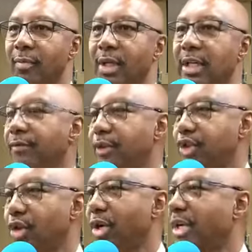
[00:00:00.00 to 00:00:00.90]
And if a
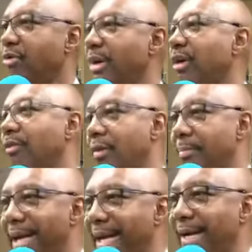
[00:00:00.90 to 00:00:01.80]
joker can run over a
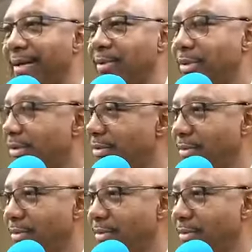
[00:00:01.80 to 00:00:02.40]
man,